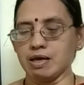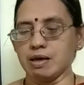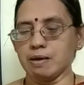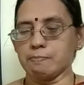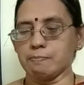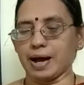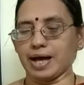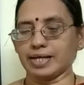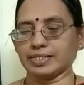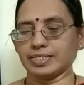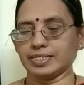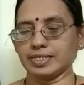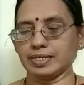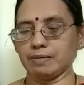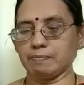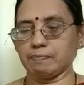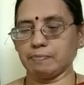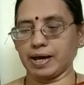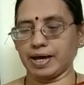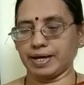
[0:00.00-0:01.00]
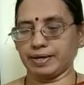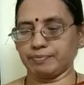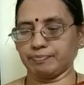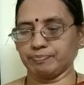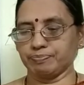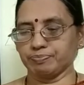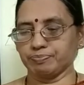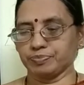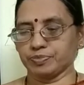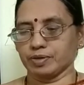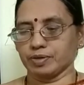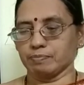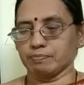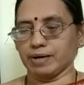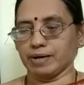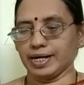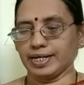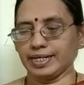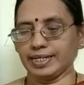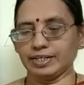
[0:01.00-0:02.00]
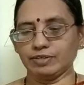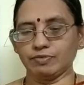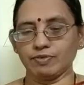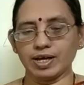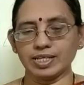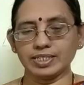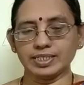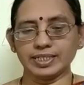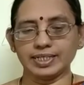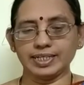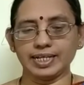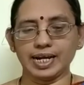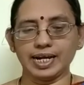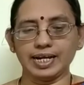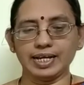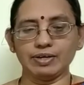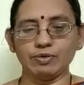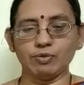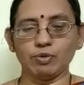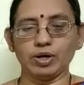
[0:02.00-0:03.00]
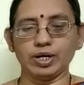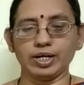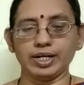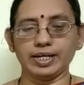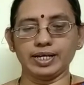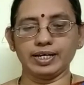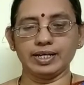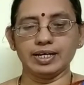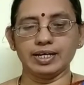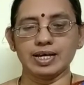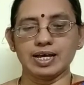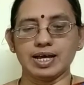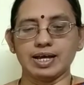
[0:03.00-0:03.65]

passing by. But it was really only